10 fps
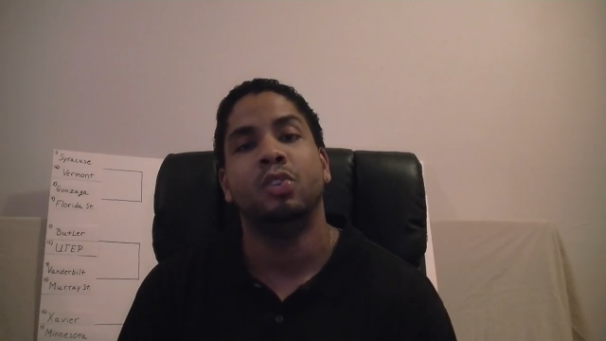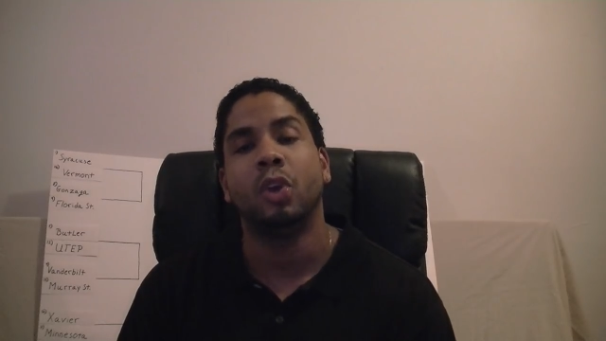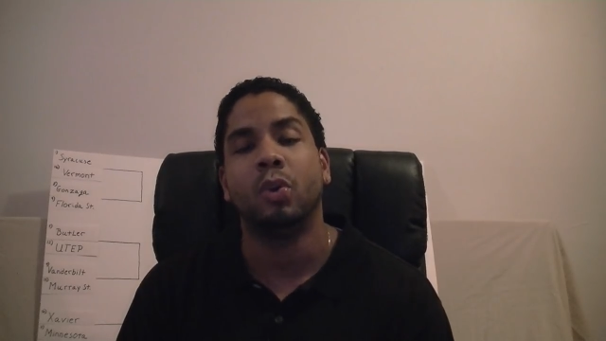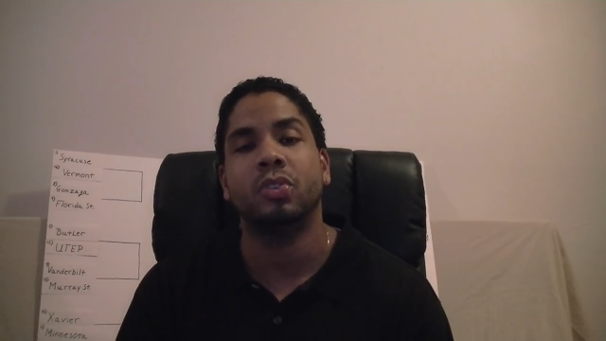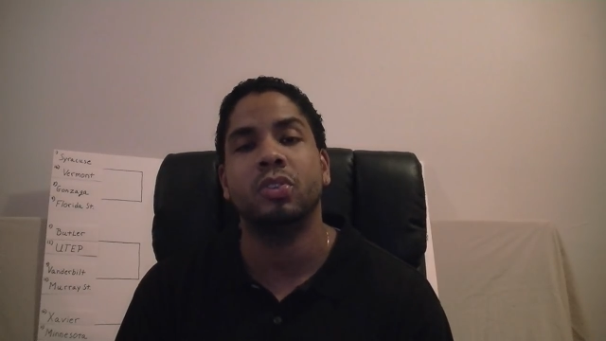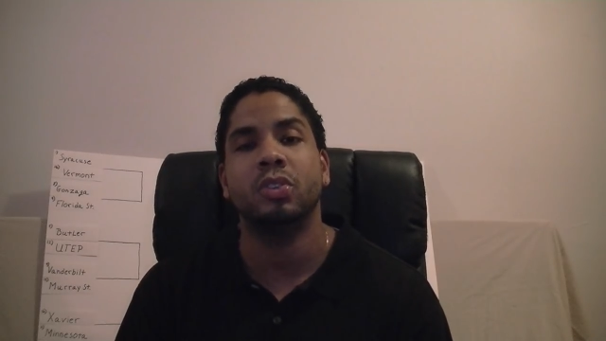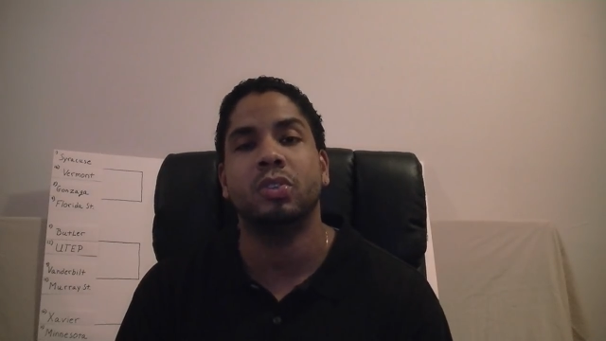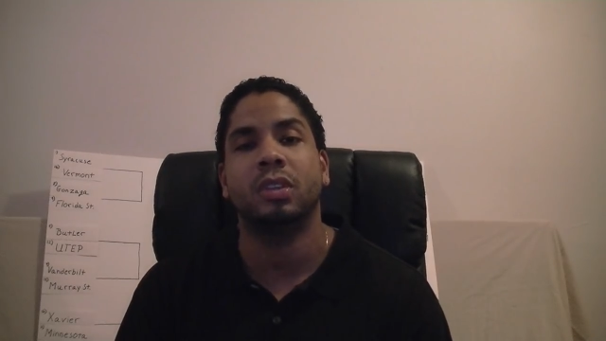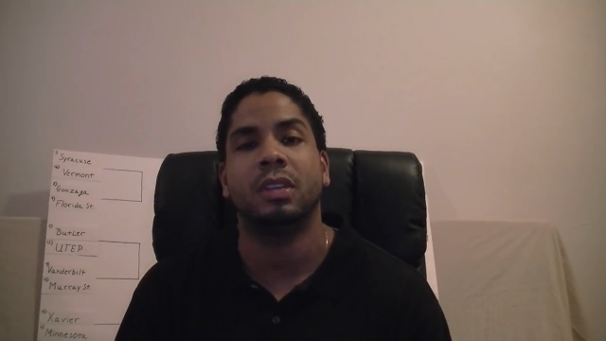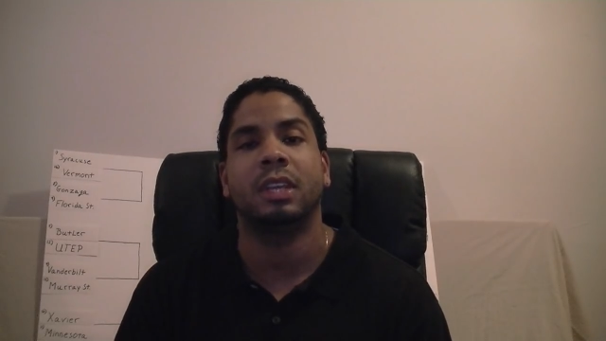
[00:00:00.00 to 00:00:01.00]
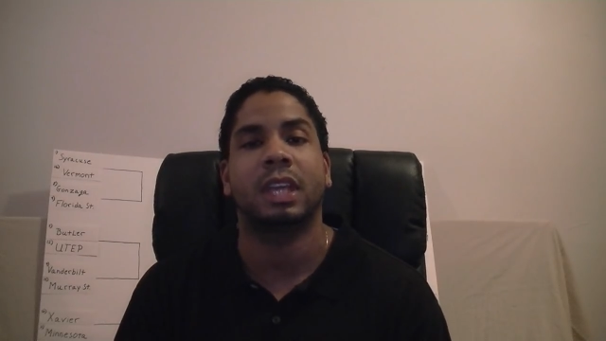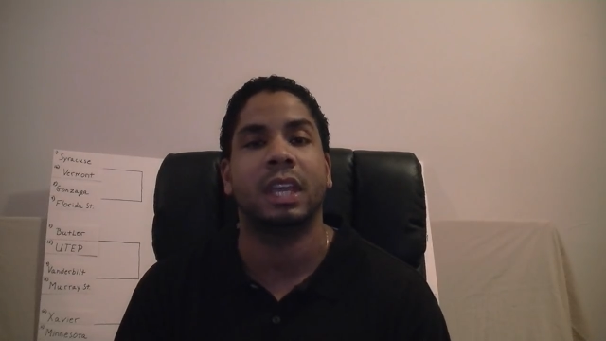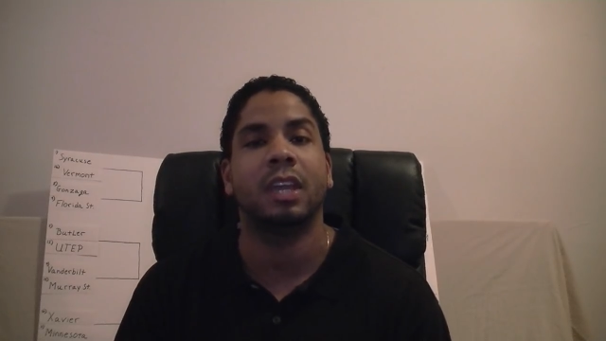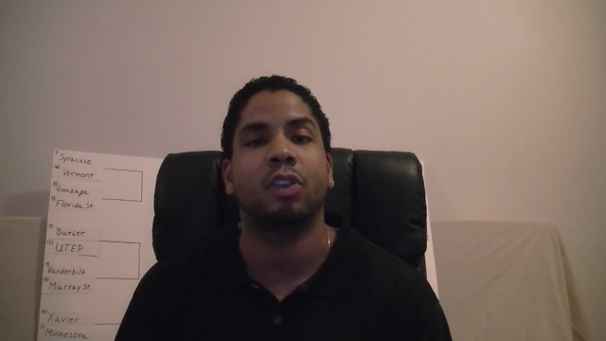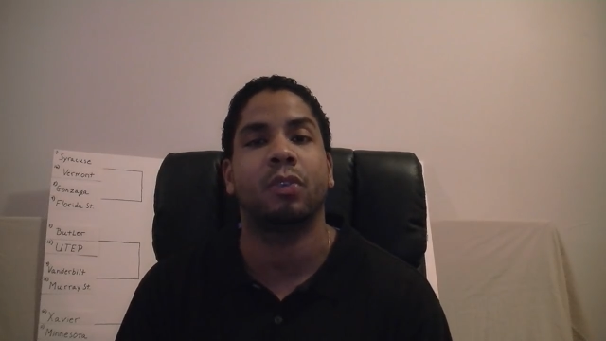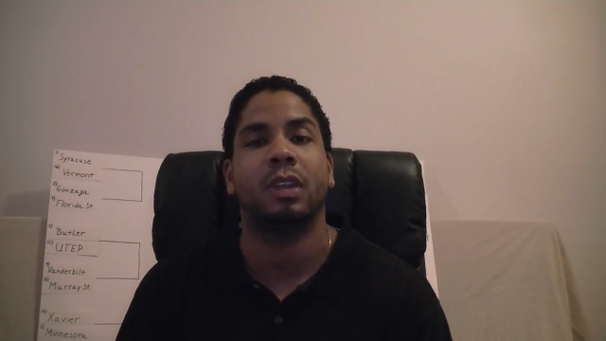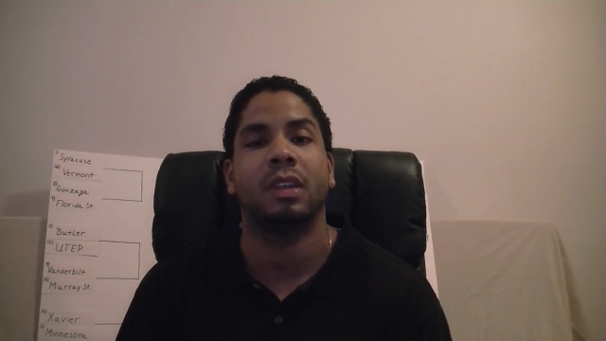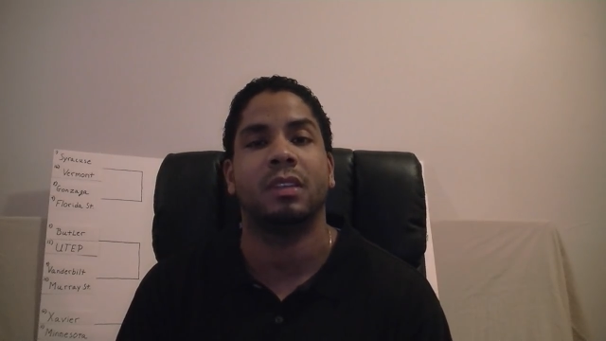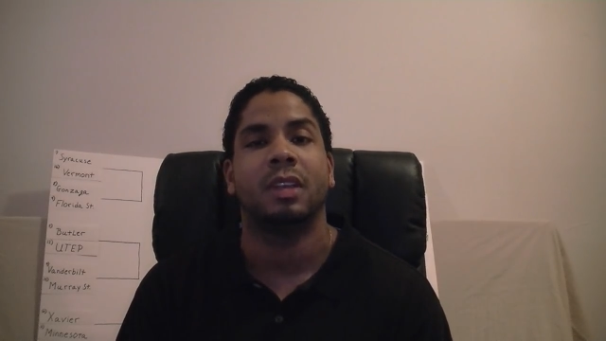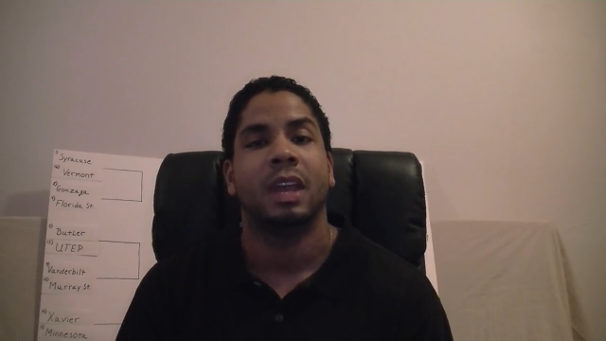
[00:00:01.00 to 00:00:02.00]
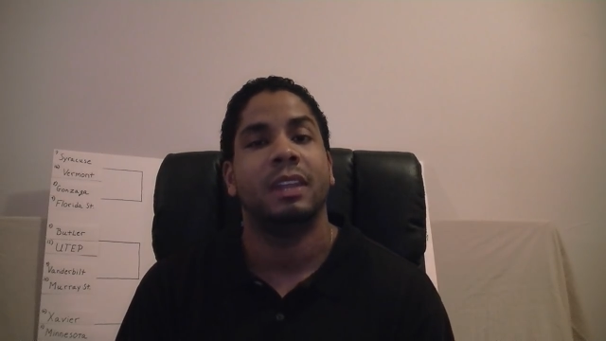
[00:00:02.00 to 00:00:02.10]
Those are usually the key ingredients